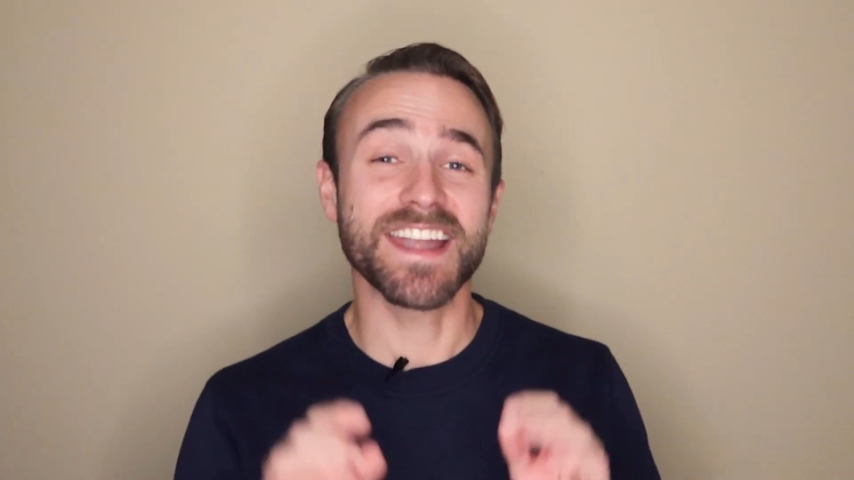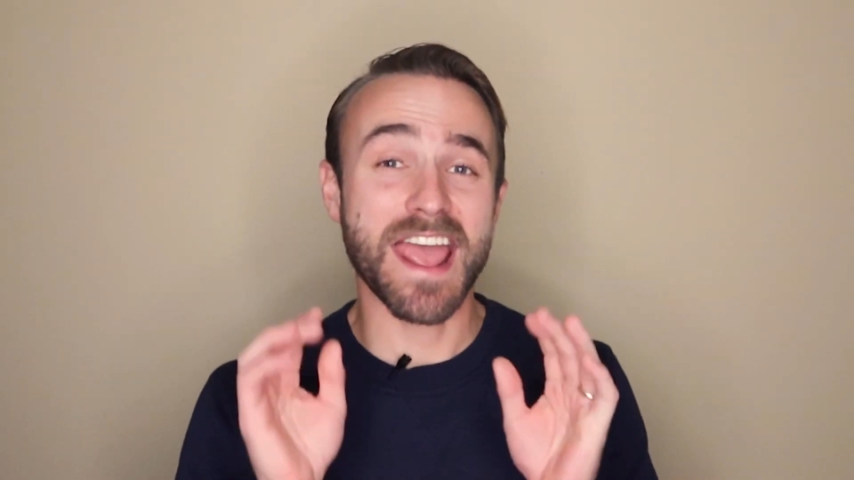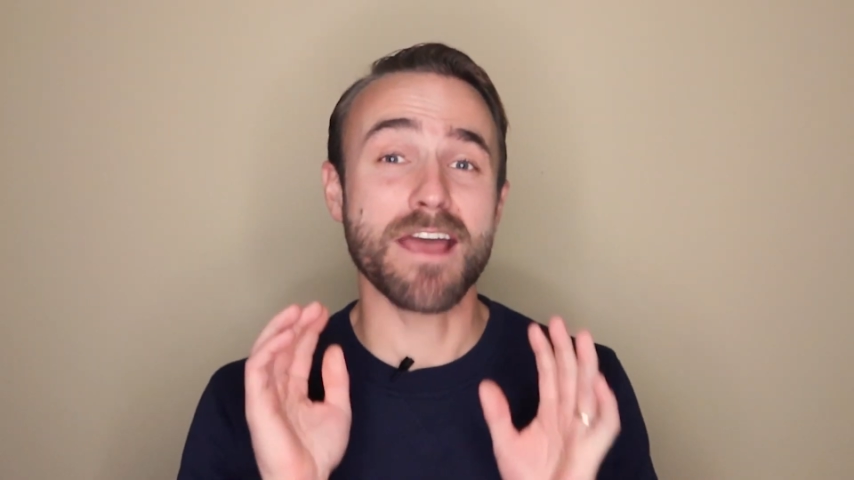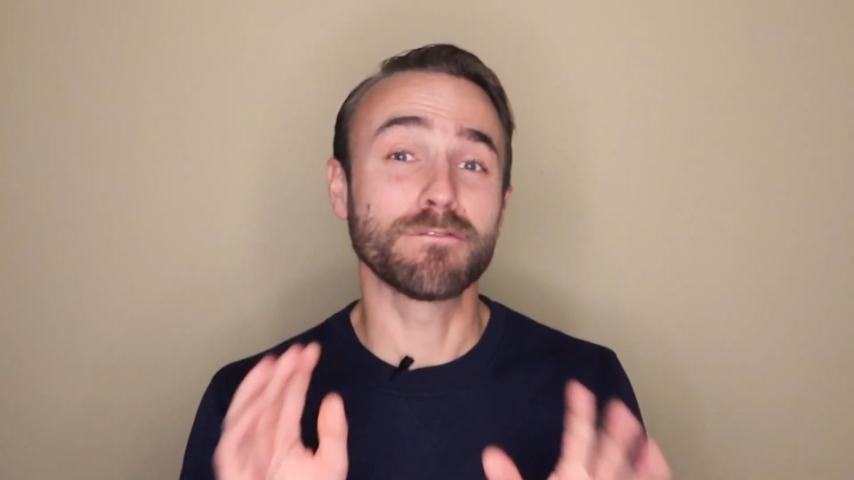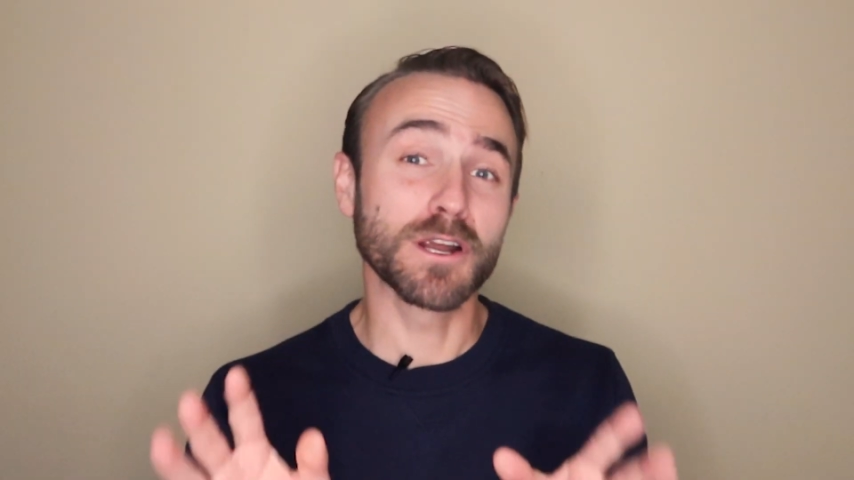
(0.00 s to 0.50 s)
And
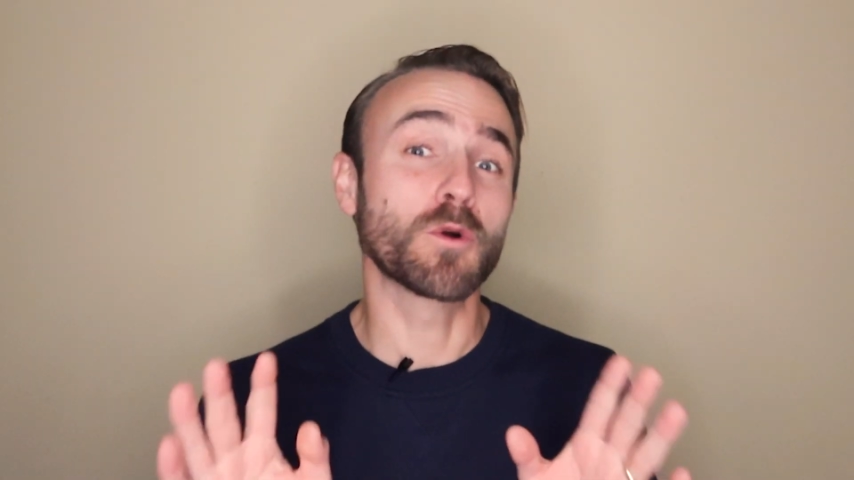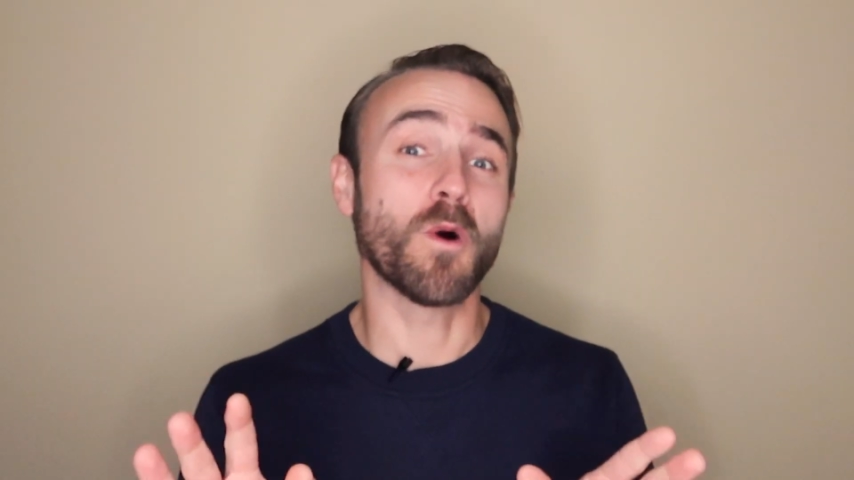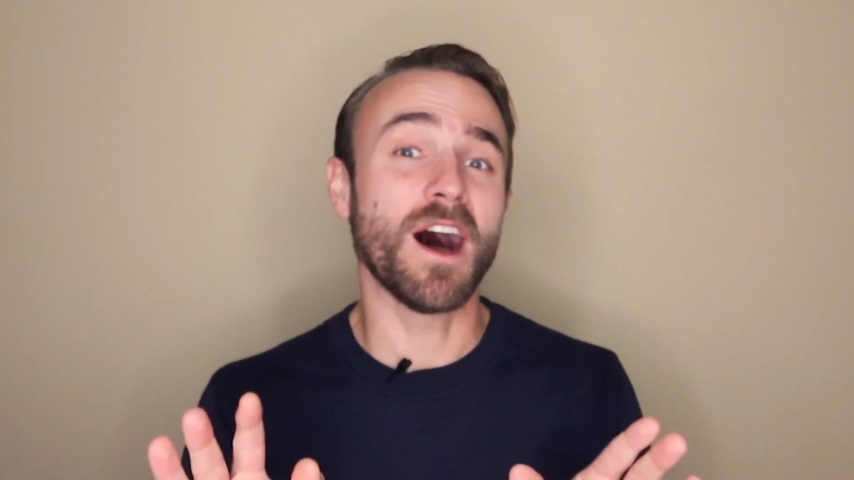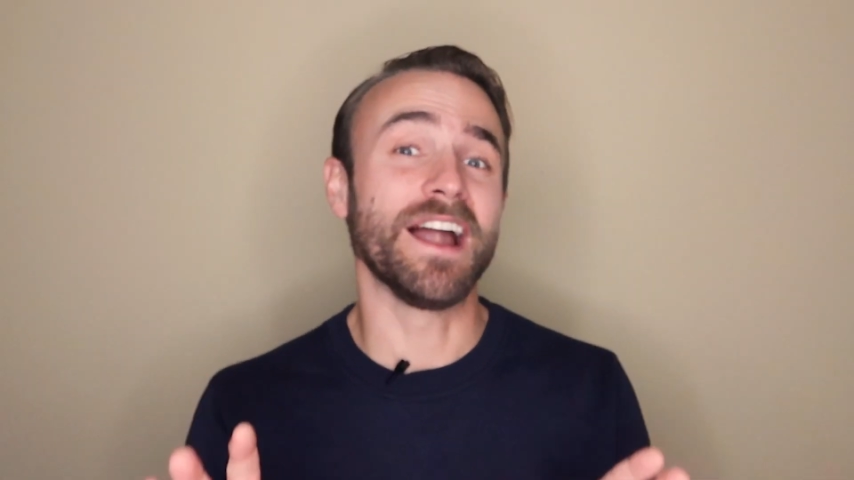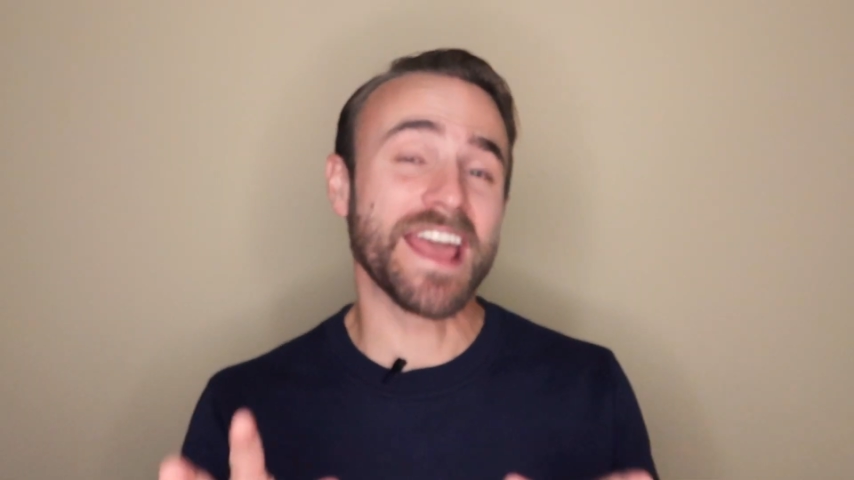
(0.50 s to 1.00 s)
every
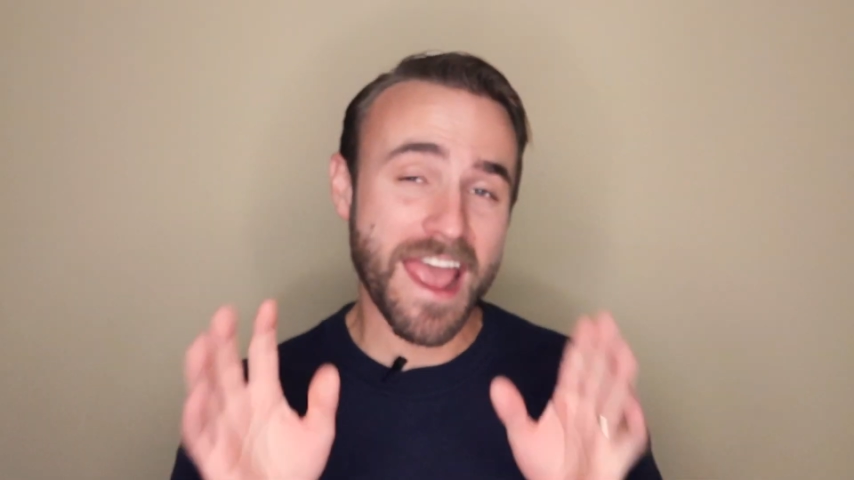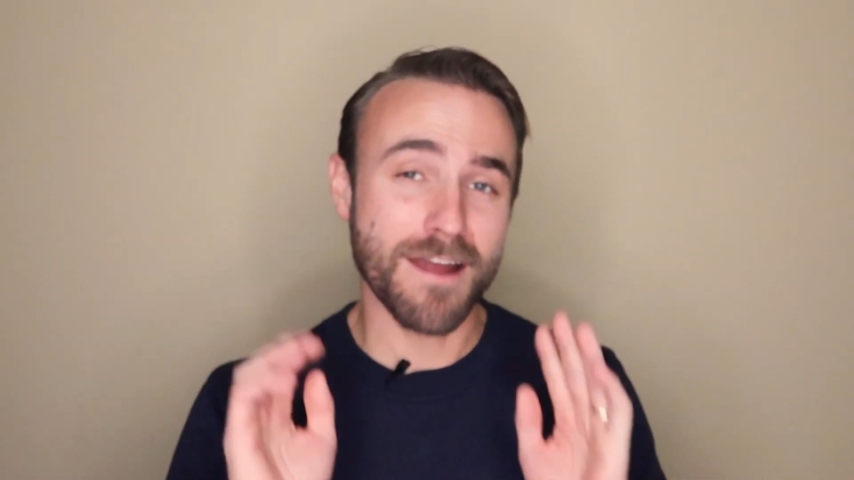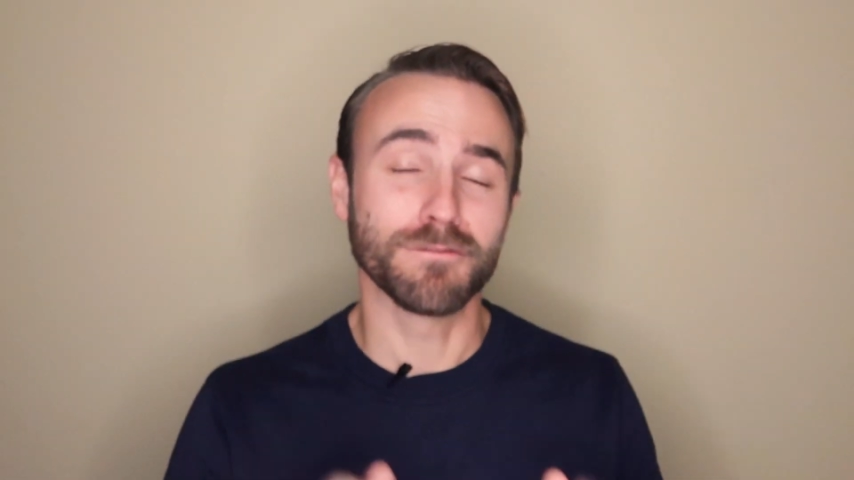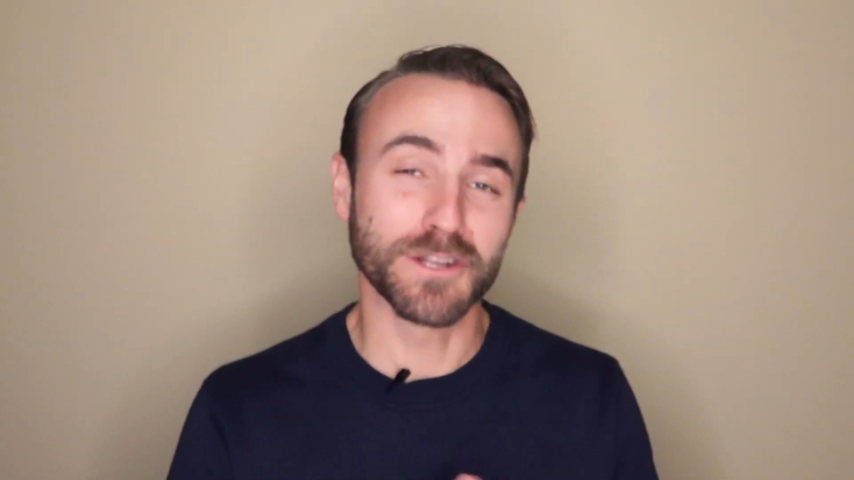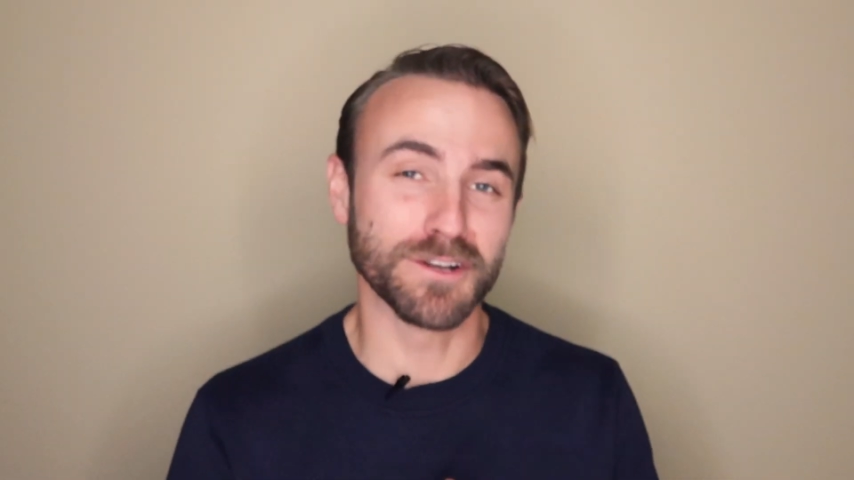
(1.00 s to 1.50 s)
quad at
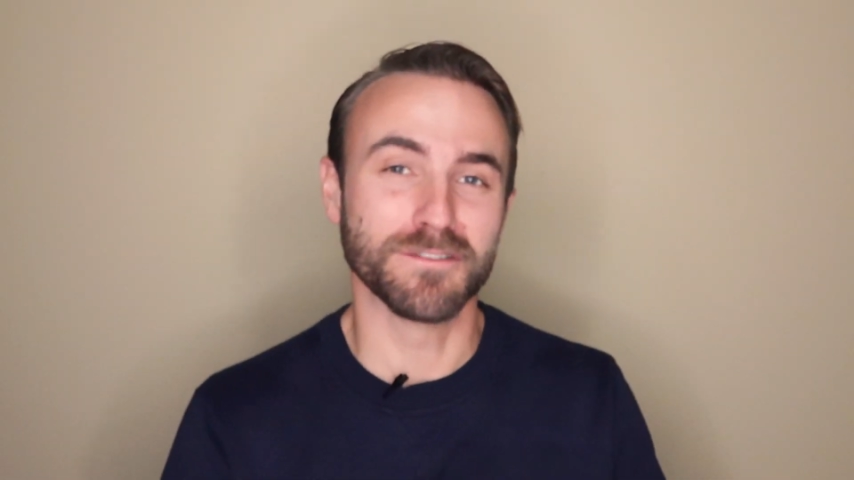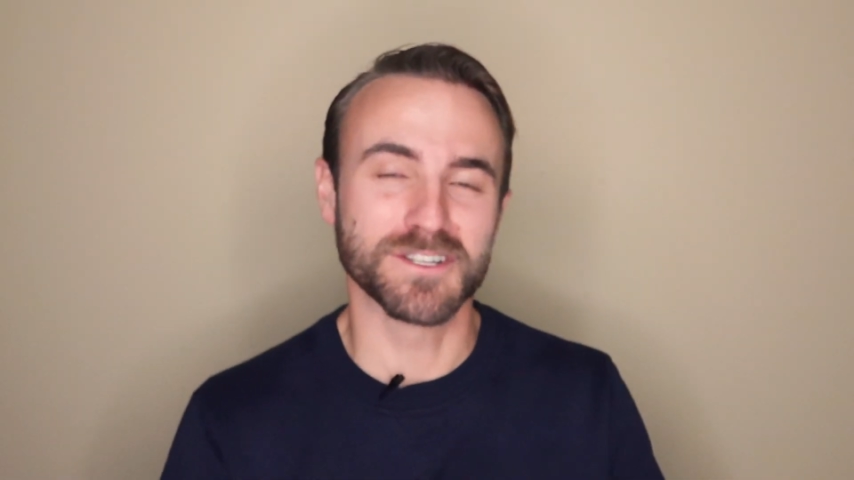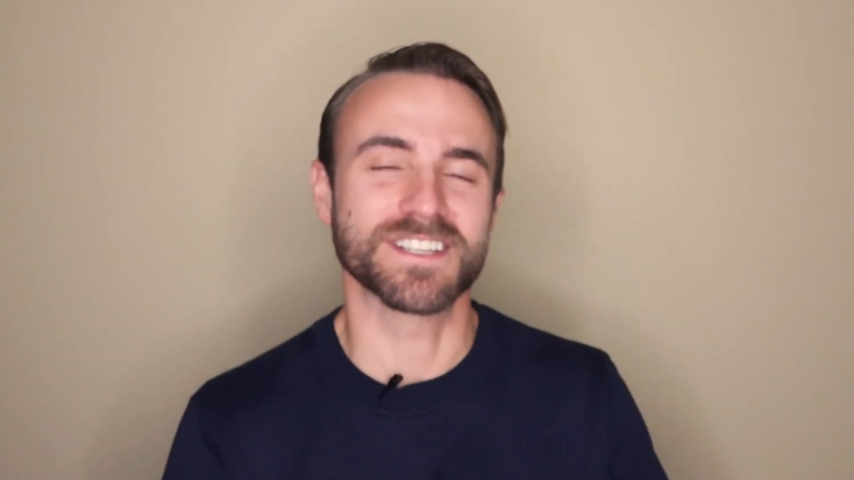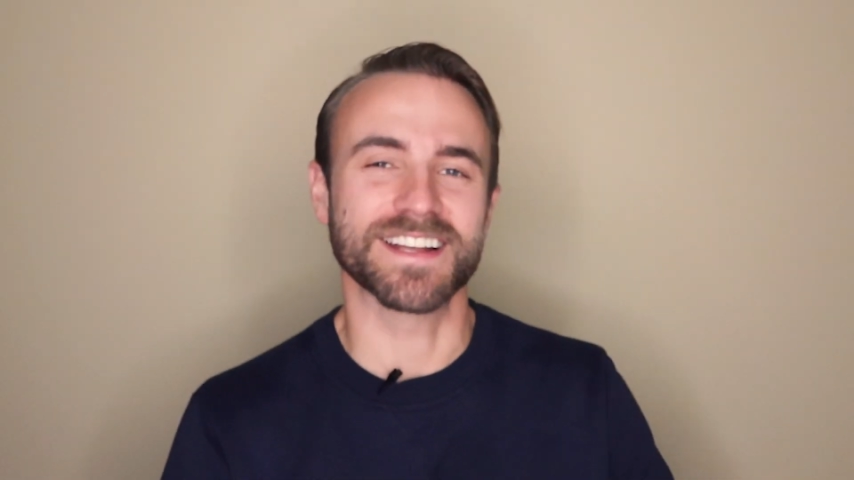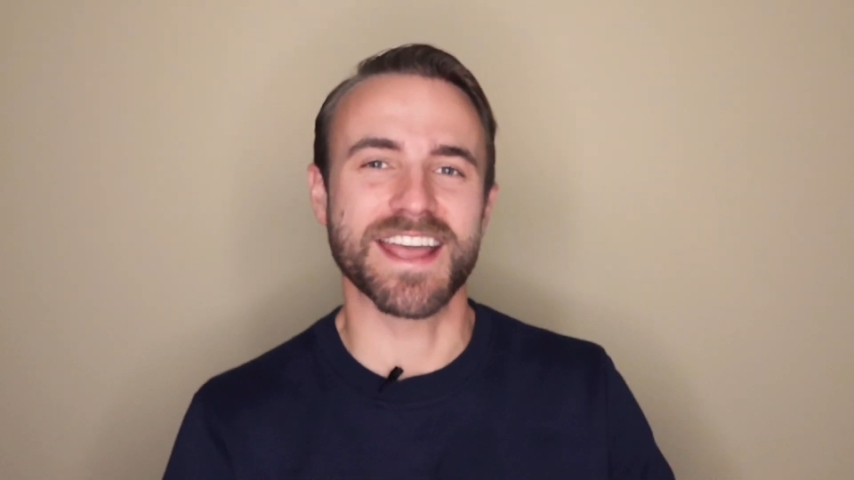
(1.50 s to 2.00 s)
every university